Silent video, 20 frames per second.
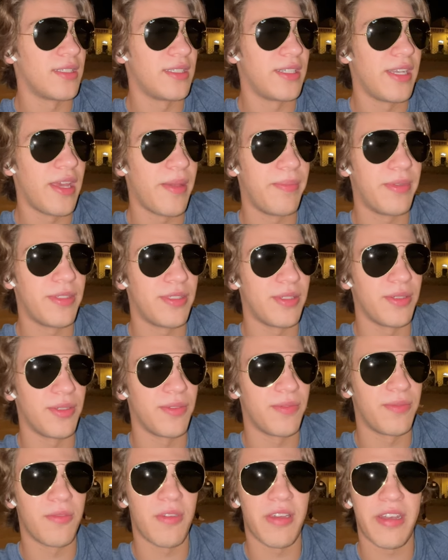an episode
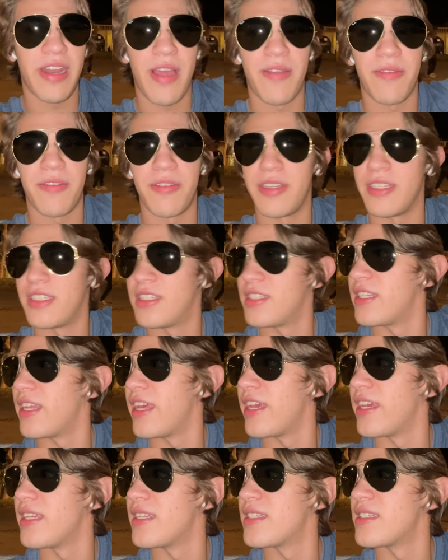of 1 hour each
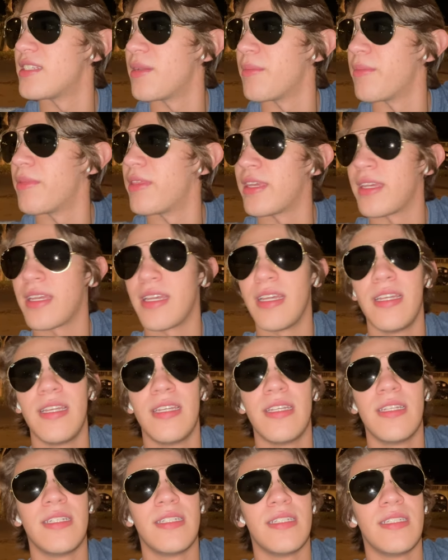day, it's something
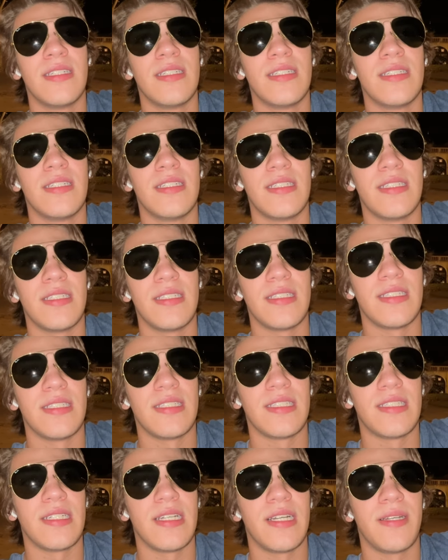
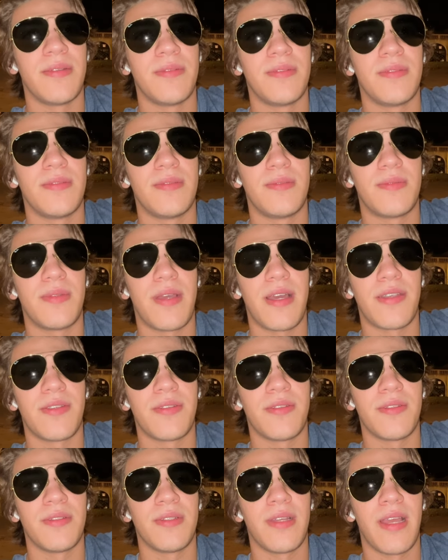that I would
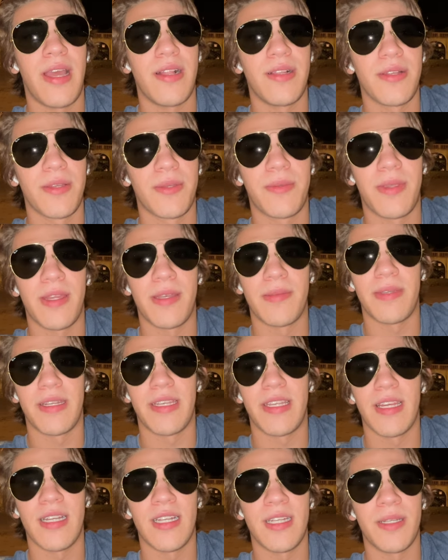rather allocate my
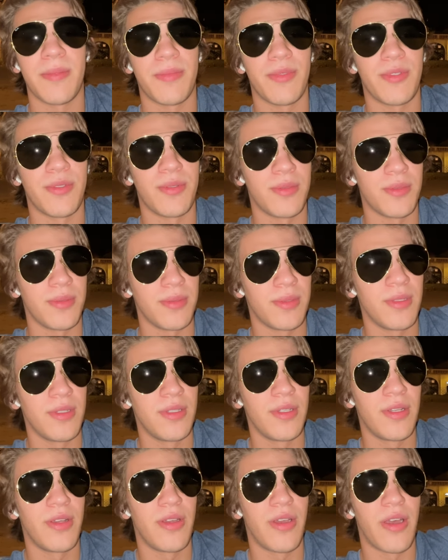time to
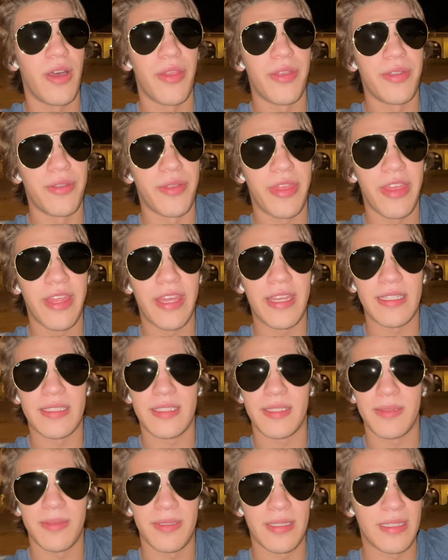other things,
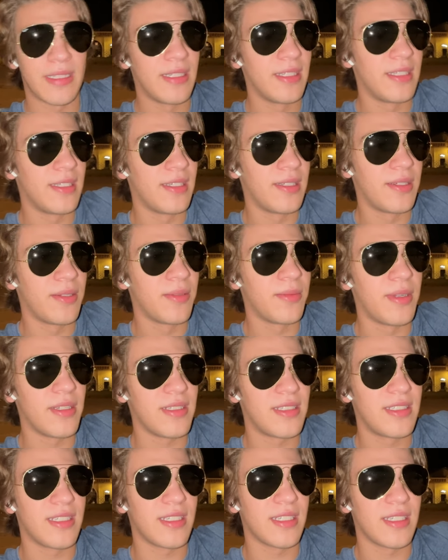but
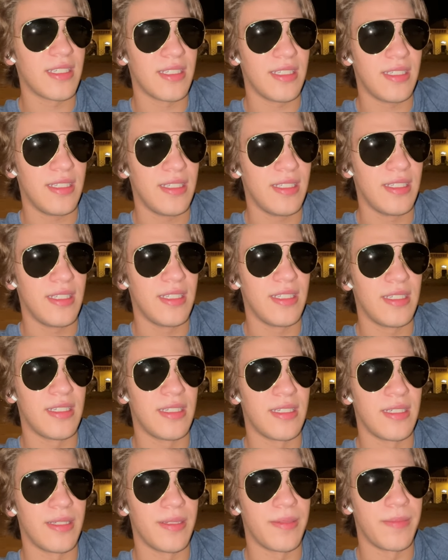watching
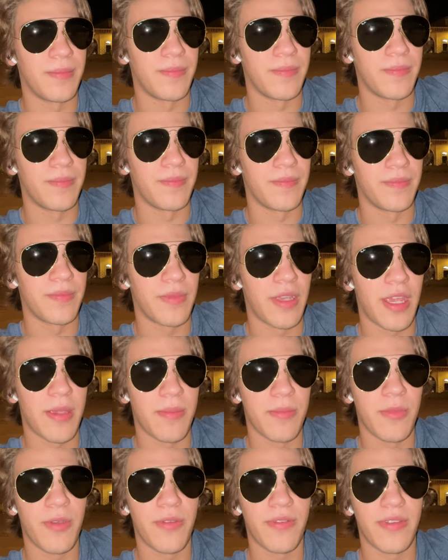a
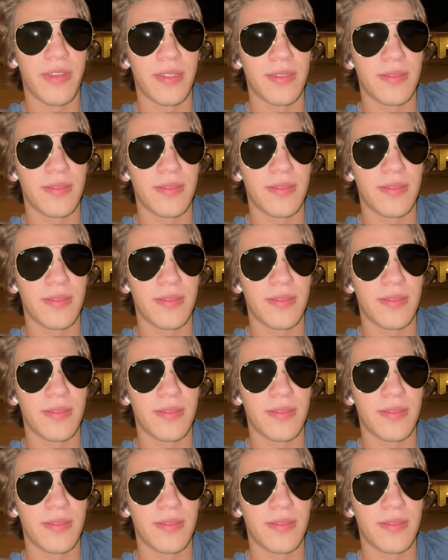movie,